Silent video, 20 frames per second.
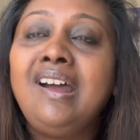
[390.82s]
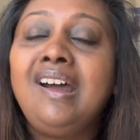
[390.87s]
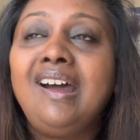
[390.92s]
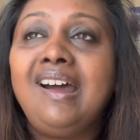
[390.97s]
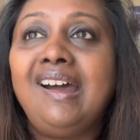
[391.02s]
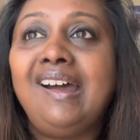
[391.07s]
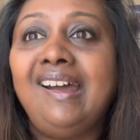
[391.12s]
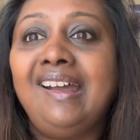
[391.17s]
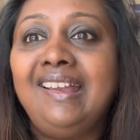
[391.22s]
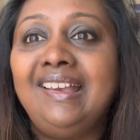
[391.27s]

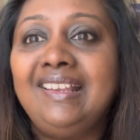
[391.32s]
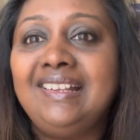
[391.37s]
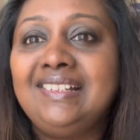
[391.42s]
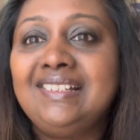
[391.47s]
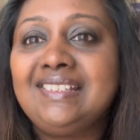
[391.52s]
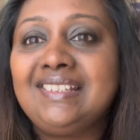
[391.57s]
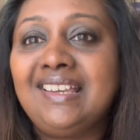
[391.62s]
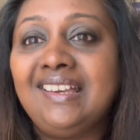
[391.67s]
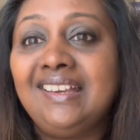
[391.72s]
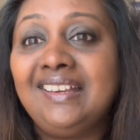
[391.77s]

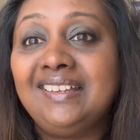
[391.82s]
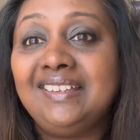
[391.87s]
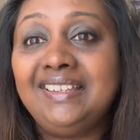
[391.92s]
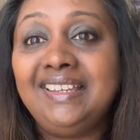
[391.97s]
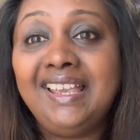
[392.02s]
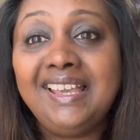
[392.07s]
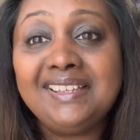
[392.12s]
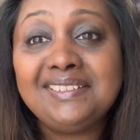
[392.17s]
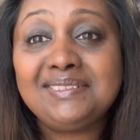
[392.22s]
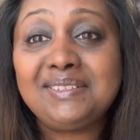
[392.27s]
And
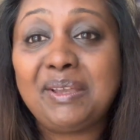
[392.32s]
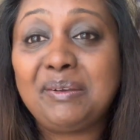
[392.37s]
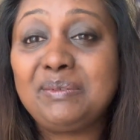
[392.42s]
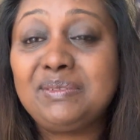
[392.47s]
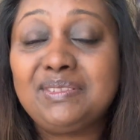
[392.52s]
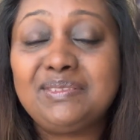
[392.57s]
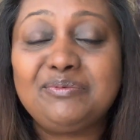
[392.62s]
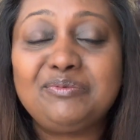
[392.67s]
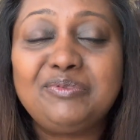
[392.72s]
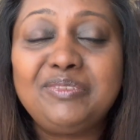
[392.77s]
yes, I
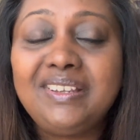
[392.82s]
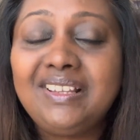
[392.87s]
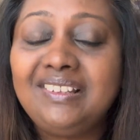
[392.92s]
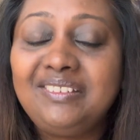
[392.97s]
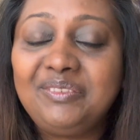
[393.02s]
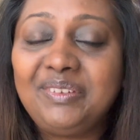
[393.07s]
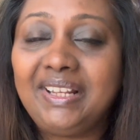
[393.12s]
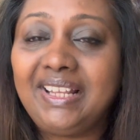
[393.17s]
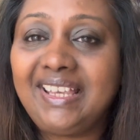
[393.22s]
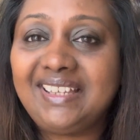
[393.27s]
was
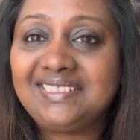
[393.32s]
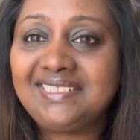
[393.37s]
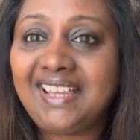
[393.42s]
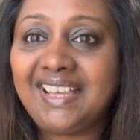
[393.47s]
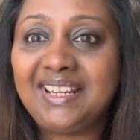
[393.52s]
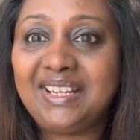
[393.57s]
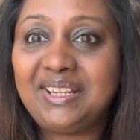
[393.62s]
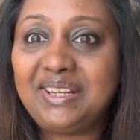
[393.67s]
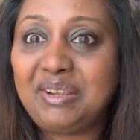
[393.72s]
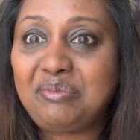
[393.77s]
really
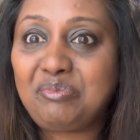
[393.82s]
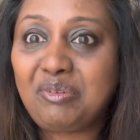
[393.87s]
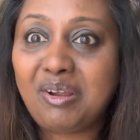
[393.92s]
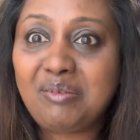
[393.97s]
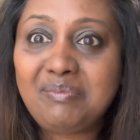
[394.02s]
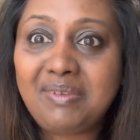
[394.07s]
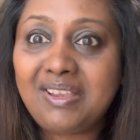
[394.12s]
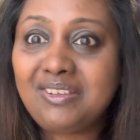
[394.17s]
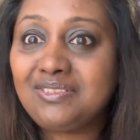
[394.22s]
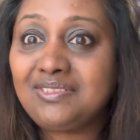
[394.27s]
excited. I
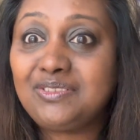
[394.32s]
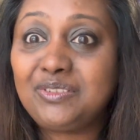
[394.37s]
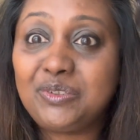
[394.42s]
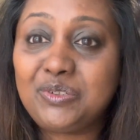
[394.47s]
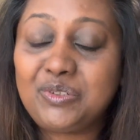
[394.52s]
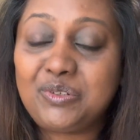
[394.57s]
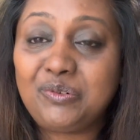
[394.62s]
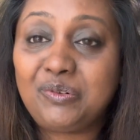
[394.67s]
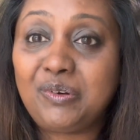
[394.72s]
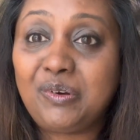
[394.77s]
brought my
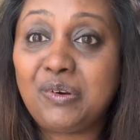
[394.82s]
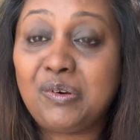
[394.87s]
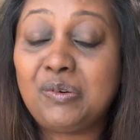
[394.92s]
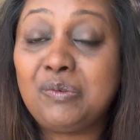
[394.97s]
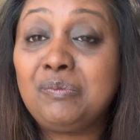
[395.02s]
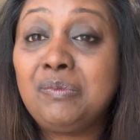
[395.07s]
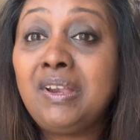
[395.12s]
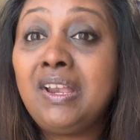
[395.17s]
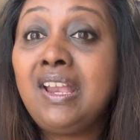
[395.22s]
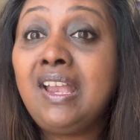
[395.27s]
serger
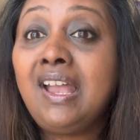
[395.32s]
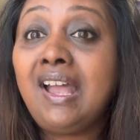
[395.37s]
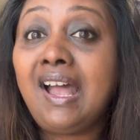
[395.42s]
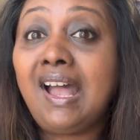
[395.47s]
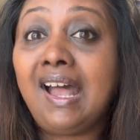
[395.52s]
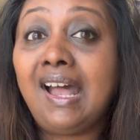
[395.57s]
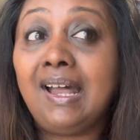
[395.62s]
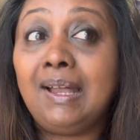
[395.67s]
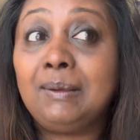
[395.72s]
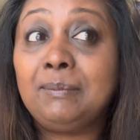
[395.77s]
home.
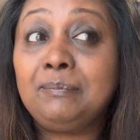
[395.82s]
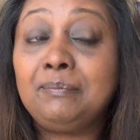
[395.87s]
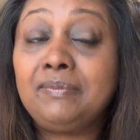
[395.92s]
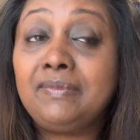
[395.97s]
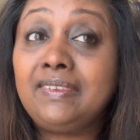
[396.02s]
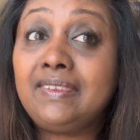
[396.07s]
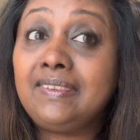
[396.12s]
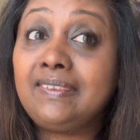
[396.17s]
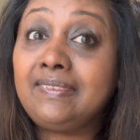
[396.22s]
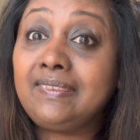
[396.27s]

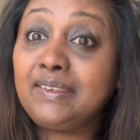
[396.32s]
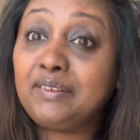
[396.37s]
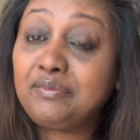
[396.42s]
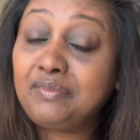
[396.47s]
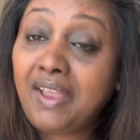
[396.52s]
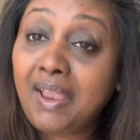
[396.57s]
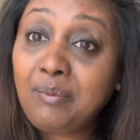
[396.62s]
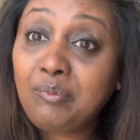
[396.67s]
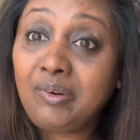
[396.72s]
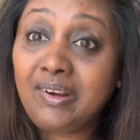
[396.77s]
The
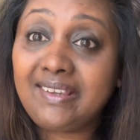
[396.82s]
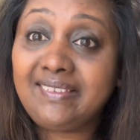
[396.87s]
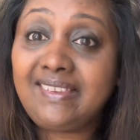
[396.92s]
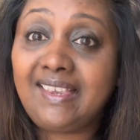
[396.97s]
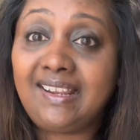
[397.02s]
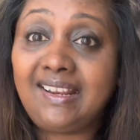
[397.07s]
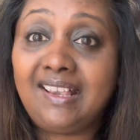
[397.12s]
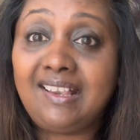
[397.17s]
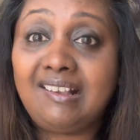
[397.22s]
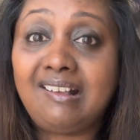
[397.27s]
fabric
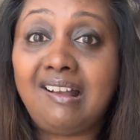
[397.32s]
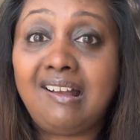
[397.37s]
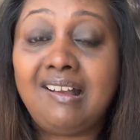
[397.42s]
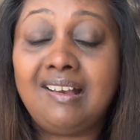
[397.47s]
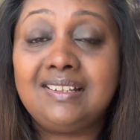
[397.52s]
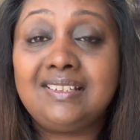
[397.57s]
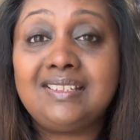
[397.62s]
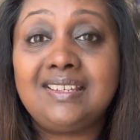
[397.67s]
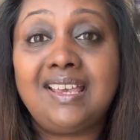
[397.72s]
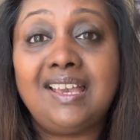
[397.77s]
that I
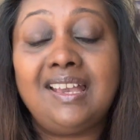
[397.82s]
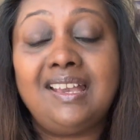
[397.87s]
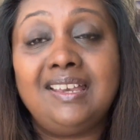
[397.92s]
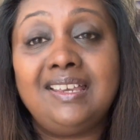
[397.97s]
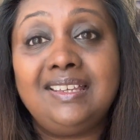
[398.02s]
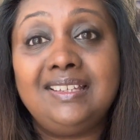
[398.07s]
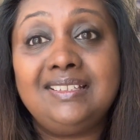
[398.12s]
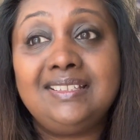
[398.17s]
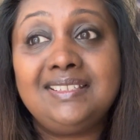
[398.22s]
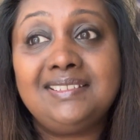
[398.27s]
got,
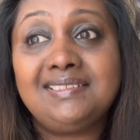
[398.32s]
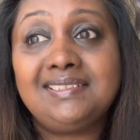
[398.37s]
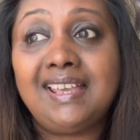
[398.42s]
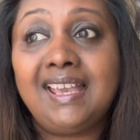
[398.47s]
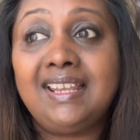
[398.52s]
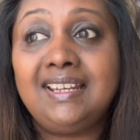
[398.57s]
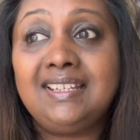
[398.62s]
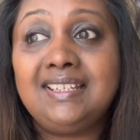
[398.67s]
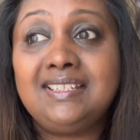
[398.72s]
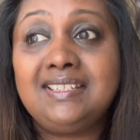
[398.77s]
I
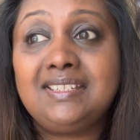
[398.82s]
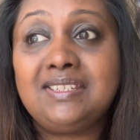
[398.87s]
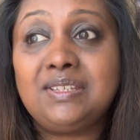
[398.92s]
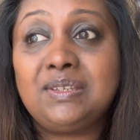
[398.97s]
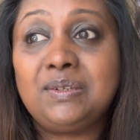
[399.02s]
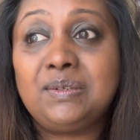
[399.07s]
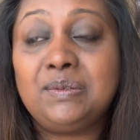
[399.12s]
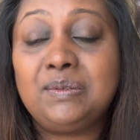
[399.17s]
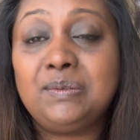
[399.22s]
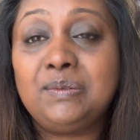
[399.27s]
decided
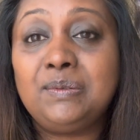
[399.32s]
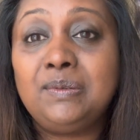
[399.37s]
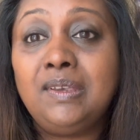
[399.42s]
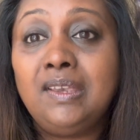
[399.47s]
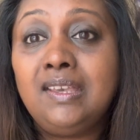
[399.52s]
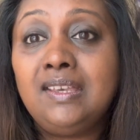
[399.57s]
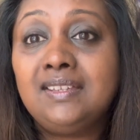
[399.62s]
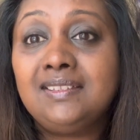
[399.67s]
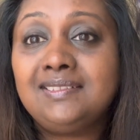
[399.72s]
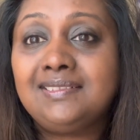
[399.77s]
to
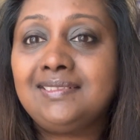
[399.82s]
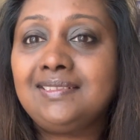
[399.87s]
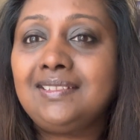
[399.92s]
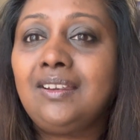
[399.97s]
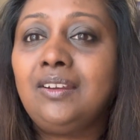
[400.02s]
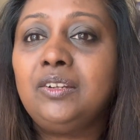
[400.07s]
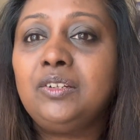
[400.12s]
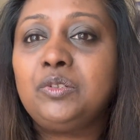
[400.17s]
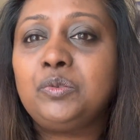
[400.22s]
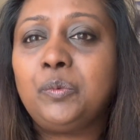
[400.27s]

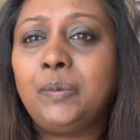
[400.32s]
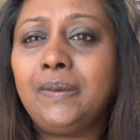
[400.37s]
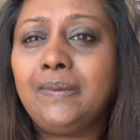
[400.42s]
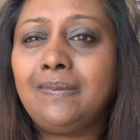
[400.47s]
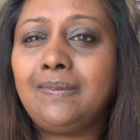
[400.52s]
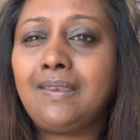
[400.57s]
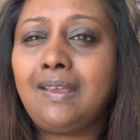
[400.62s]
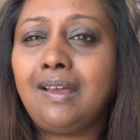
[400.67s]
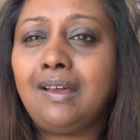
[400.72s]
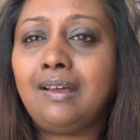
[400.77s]
start
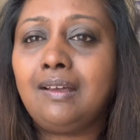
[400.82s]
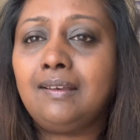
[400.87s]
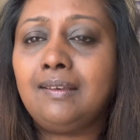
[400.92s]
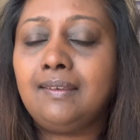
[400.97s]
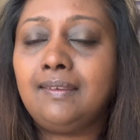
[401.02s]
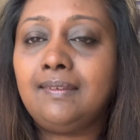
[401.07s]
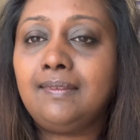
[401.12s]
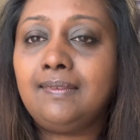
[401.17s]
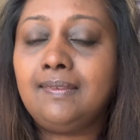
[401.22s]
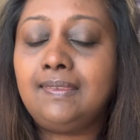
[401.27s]
with
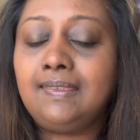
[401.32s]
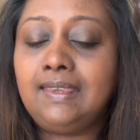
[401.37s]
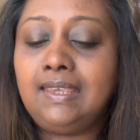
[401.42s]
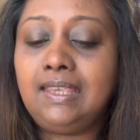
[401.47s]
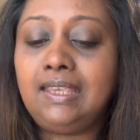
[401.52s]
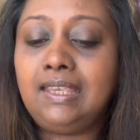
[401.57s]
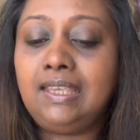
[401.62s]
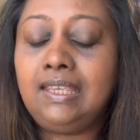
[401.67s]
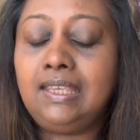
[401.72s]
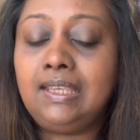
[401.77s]

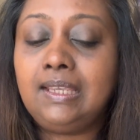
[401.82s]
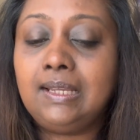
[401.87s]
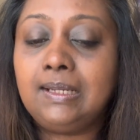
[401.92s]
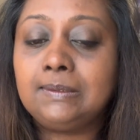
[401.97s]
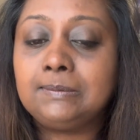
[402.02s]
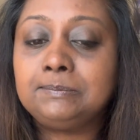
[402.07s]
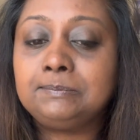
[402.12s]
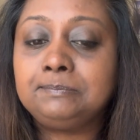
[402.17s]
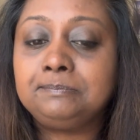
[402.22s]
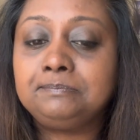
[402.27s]

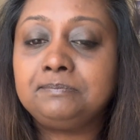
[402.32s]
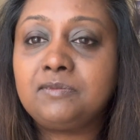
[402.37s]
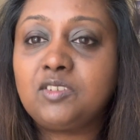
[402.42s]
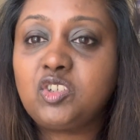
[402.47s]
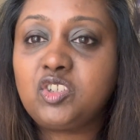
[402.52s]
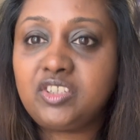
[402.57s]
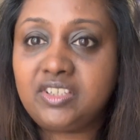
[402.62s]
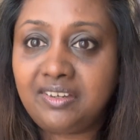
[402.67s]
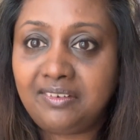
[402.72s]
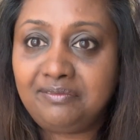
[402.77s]
the
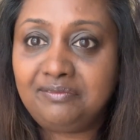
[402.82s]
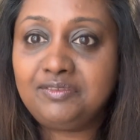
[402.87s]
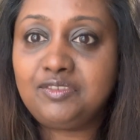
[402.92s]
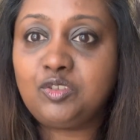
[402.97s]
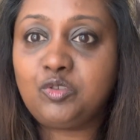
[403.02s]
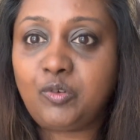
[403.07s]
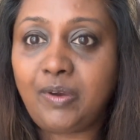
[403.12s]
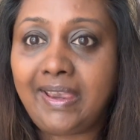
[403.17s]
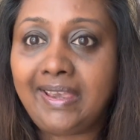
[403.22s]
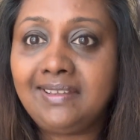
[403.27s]
shift
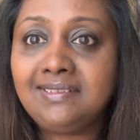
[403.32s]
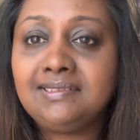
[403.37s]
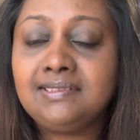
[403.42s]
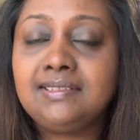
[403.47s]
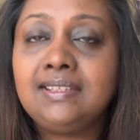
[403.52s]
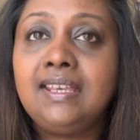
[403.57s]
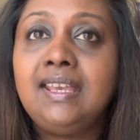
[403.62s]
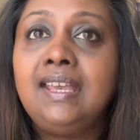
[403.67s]
dress,